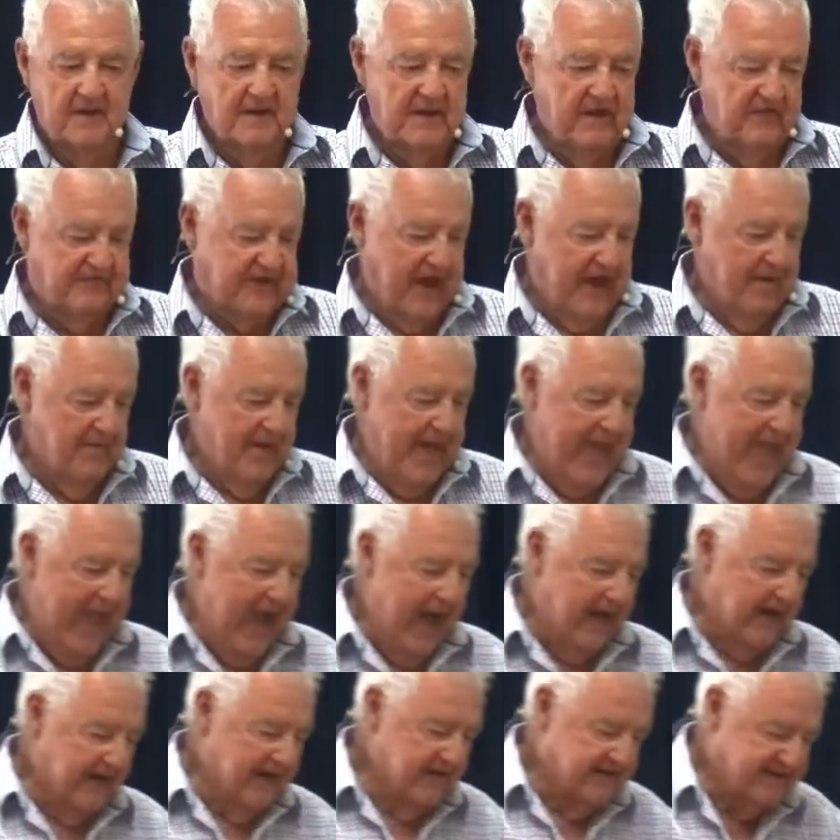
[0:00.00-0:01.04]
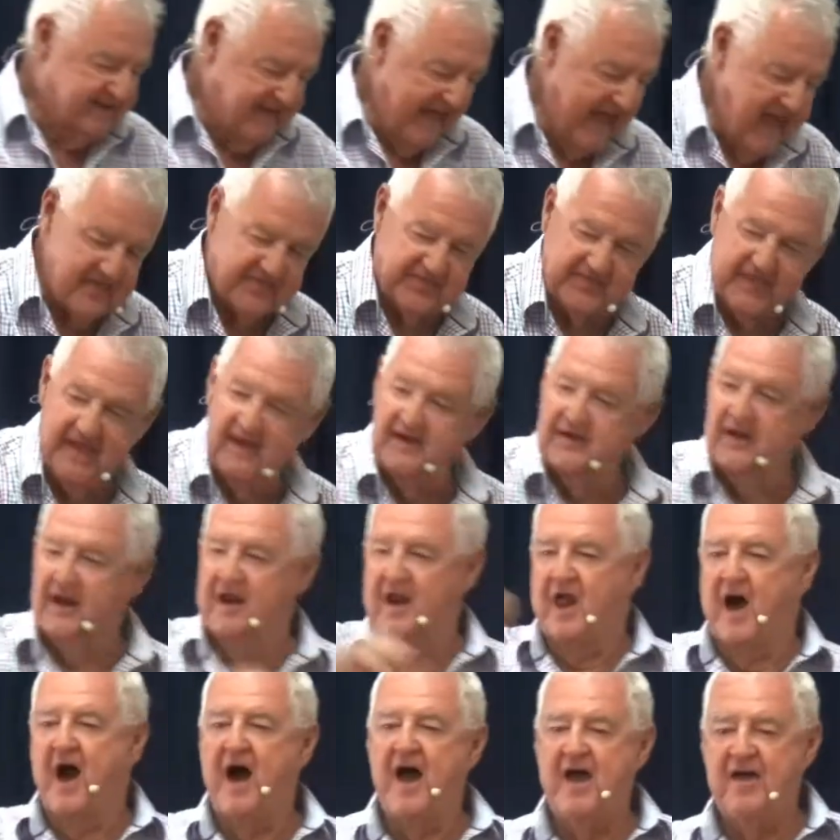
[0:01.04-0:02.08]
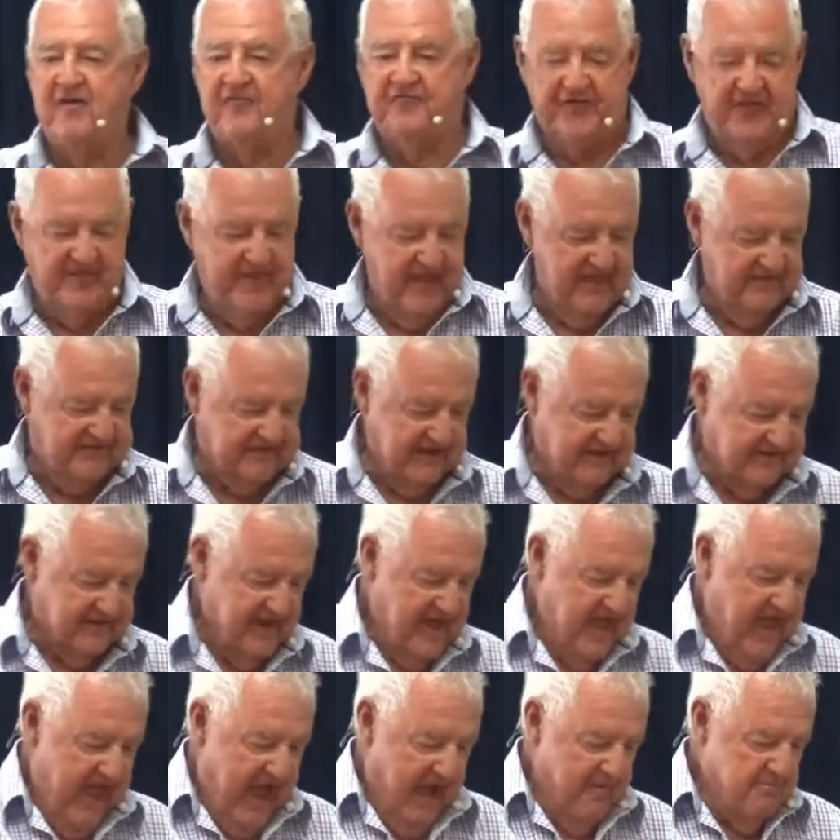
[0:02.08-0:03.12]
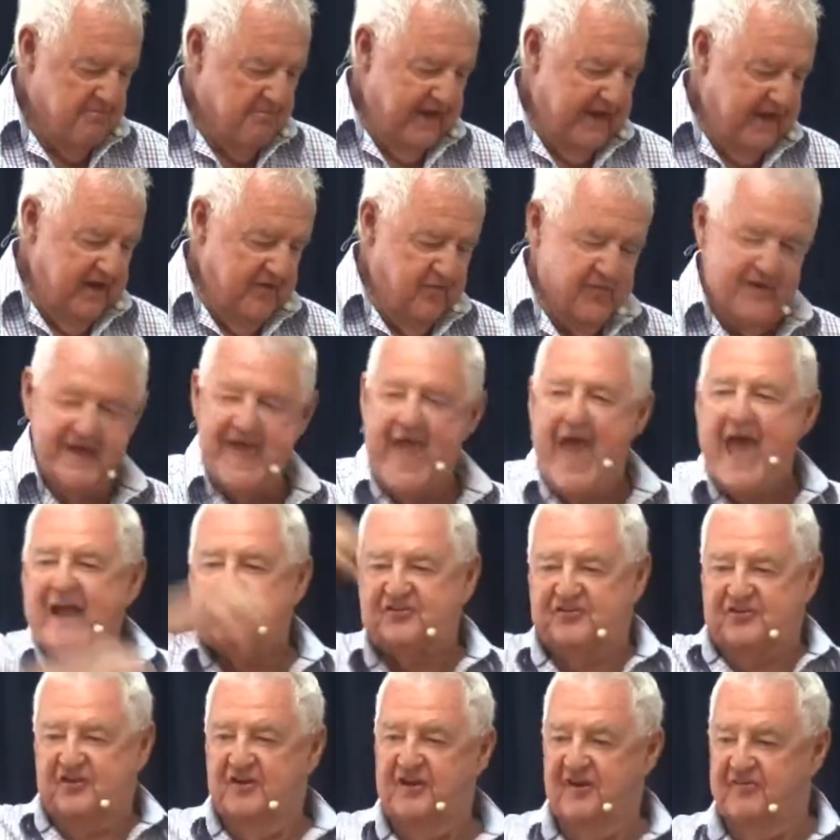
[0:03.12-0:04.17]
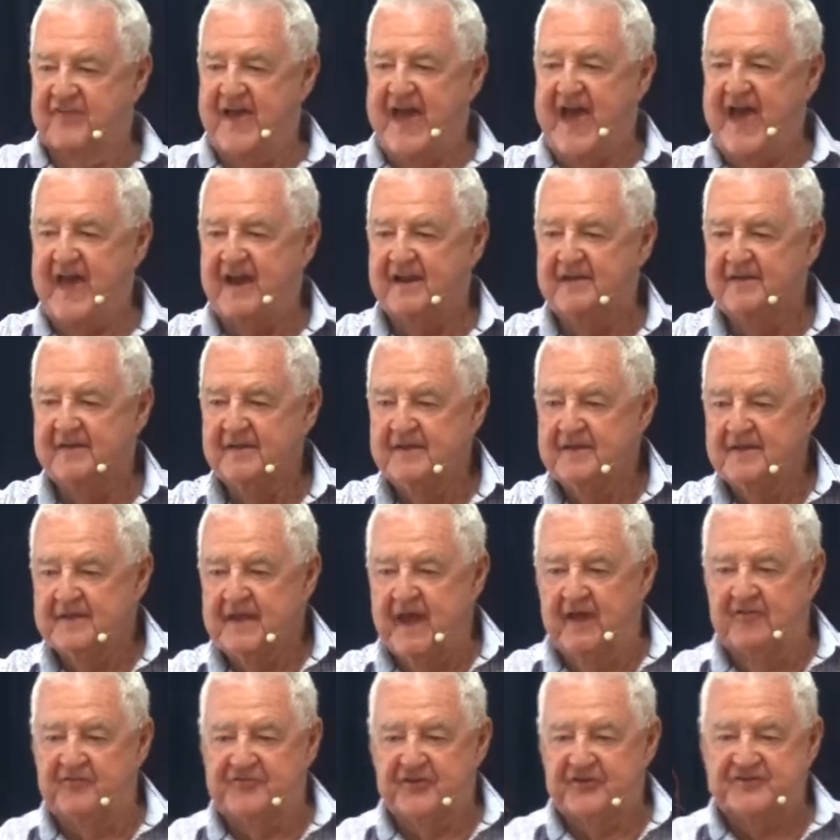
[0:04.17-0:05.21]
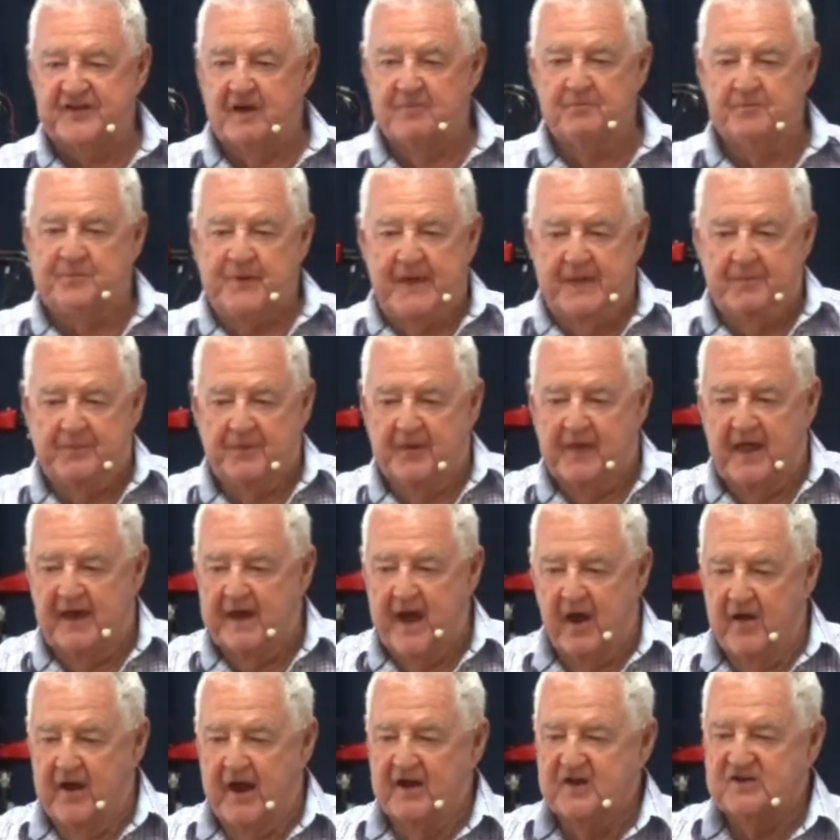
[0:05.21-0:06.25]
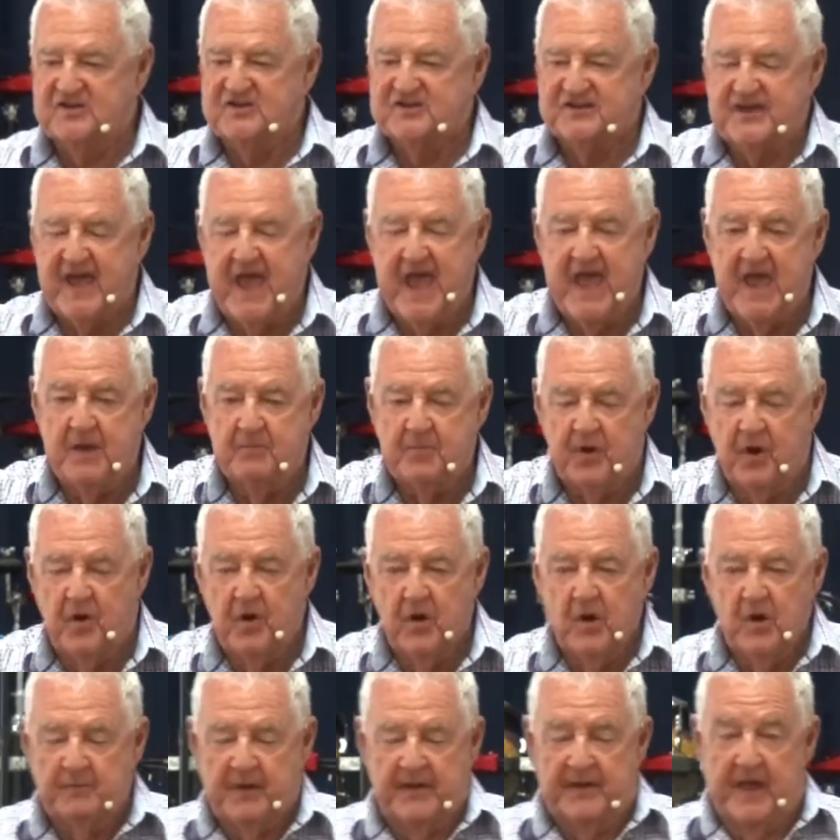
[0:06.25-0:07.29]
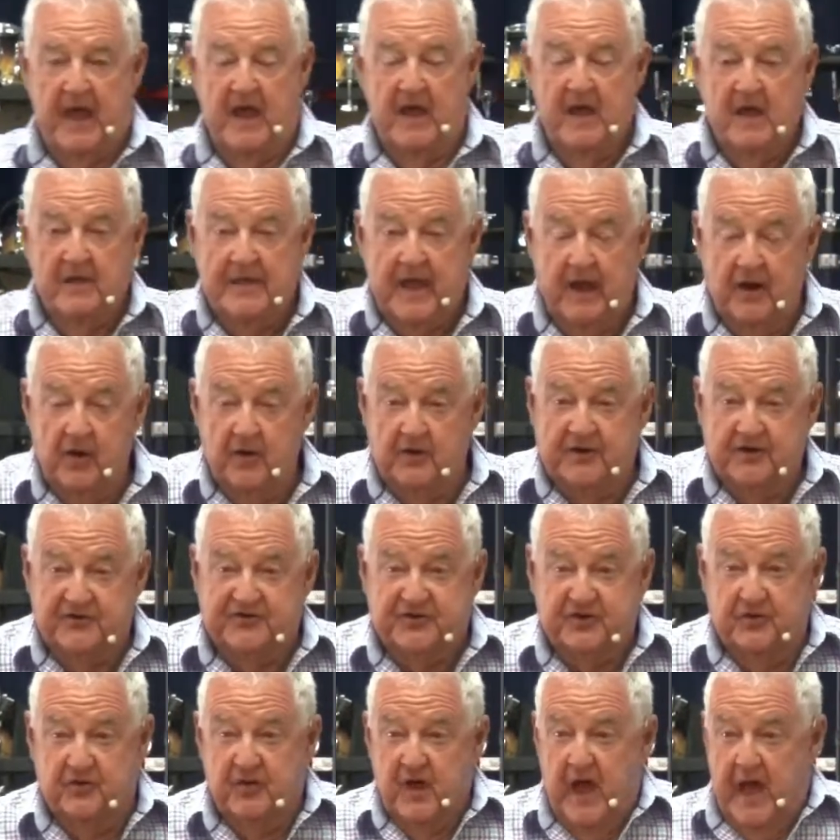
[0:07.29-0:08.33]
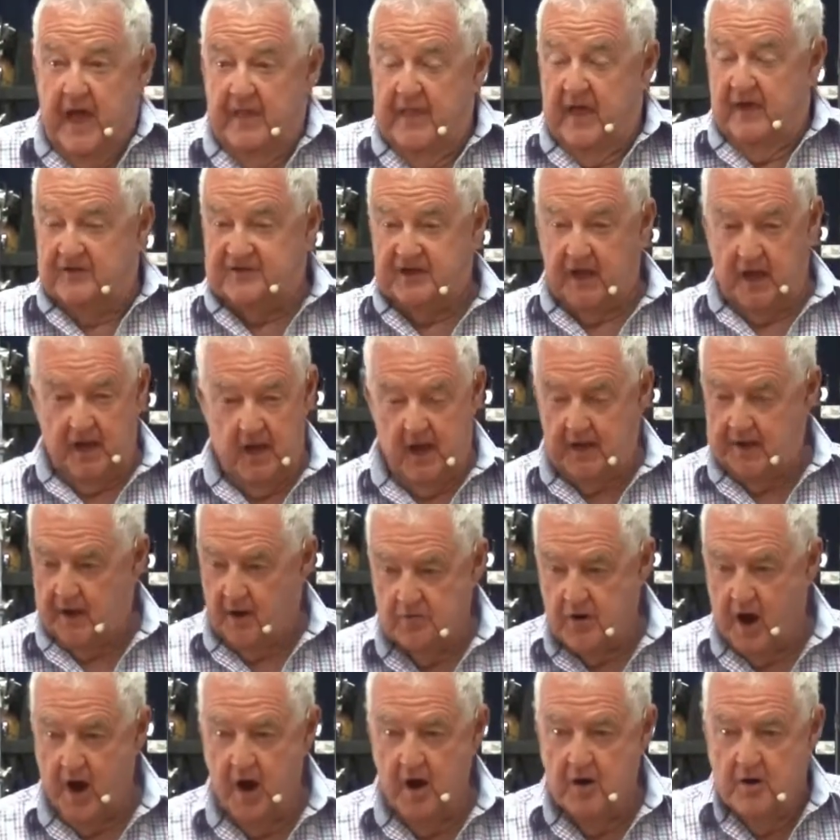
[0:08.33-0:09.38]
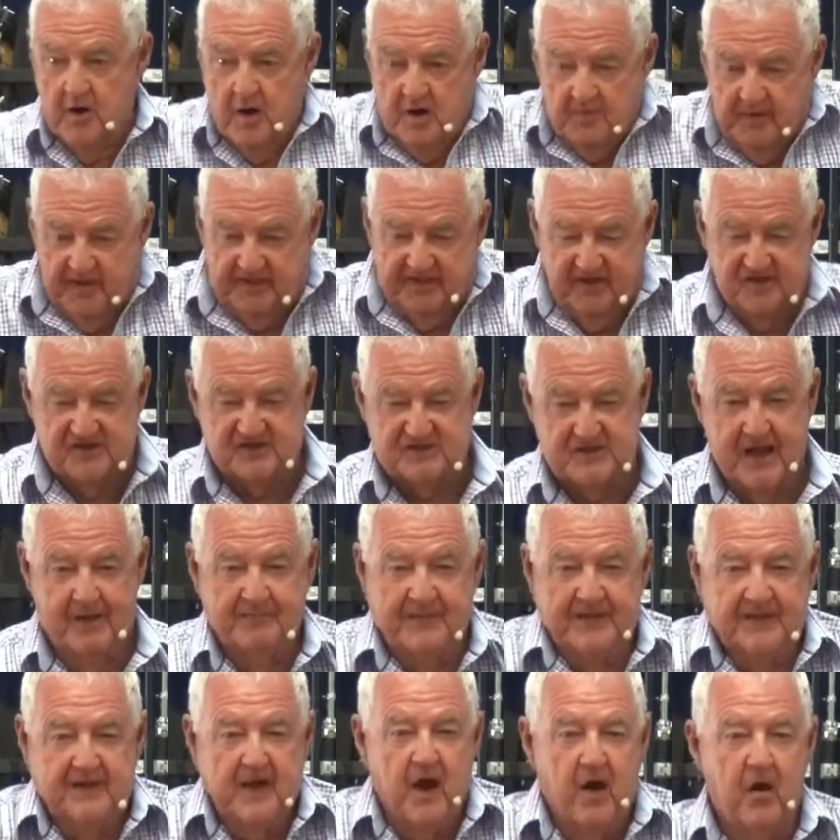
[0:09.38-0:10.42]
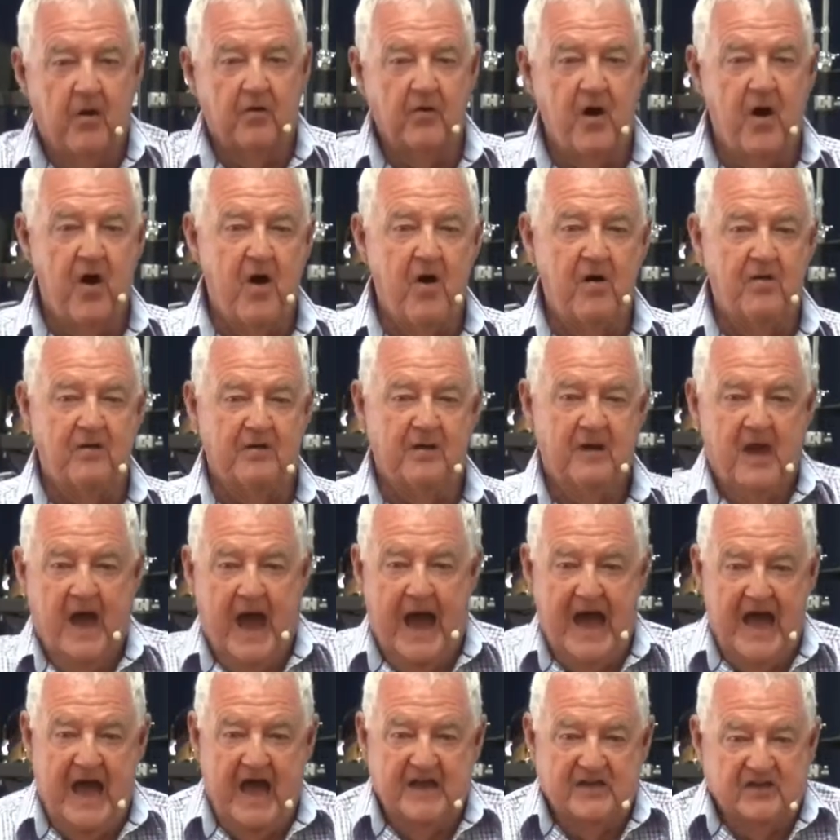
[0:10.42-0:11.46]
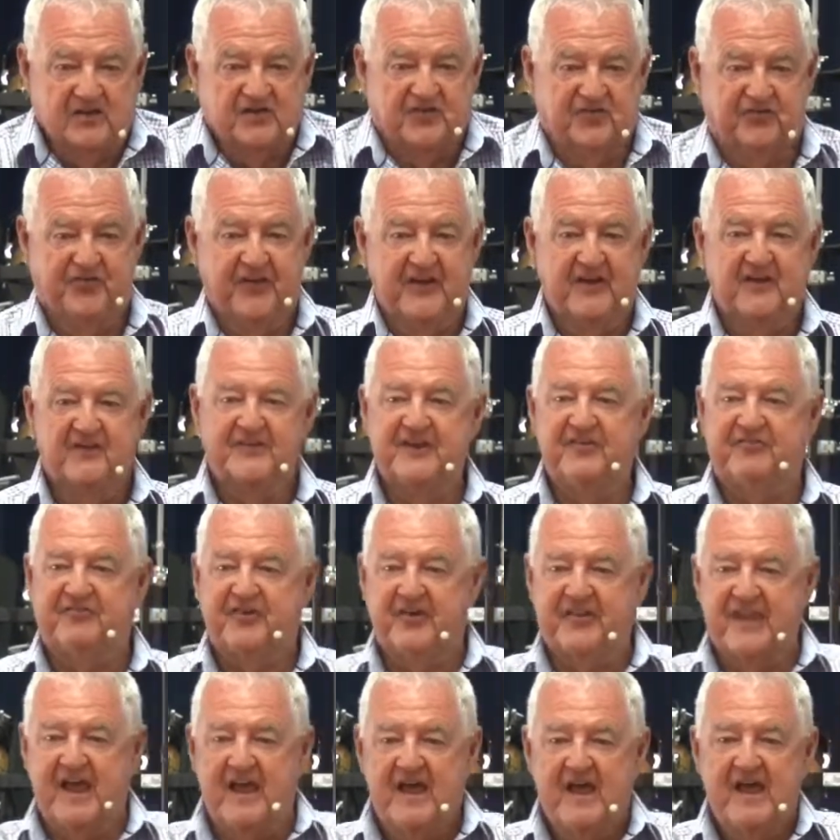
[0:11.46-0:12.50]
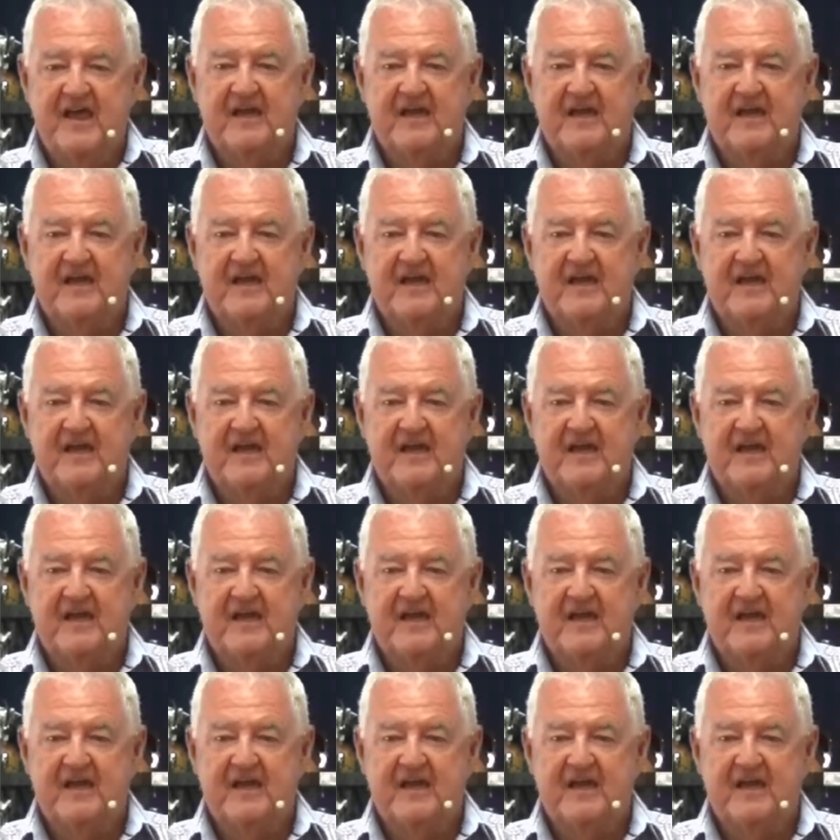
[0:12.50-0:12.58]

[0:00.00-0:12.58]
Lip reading: They've come out of death into life, and there's a mini reaction of that. And for some people, they don't understand, but they look at you and they say, I don't know, but there's something going on. I just feel different.